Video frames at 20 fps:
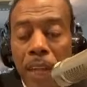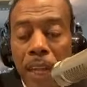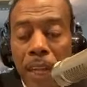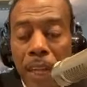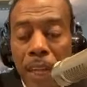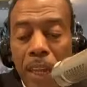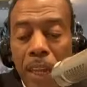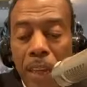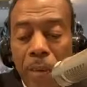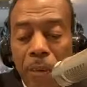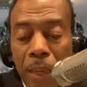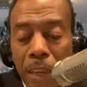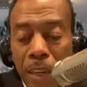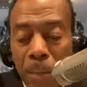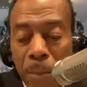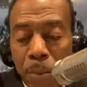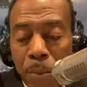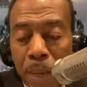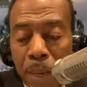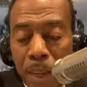and we had
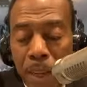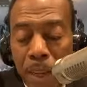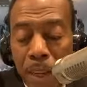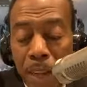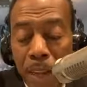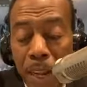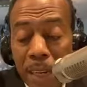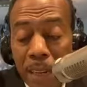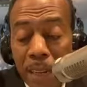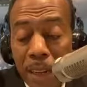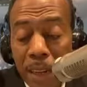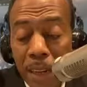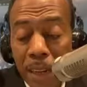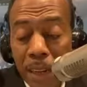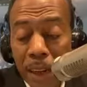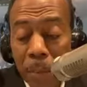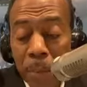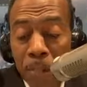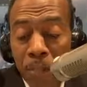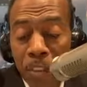to bring in actually a
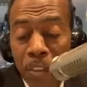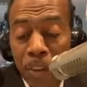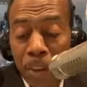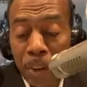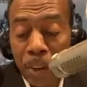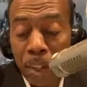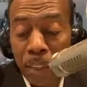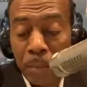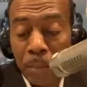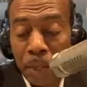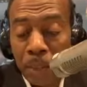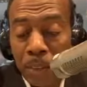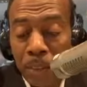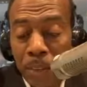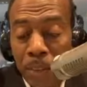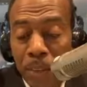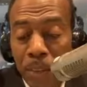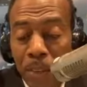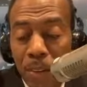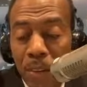couple of attorneys
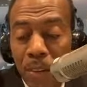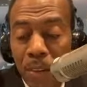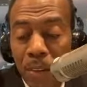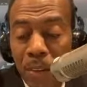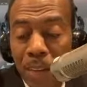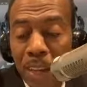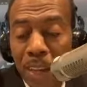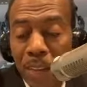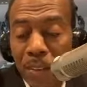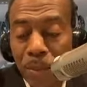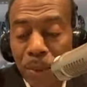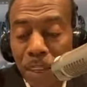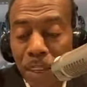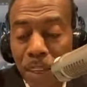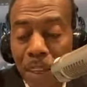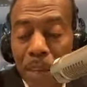because the, the case really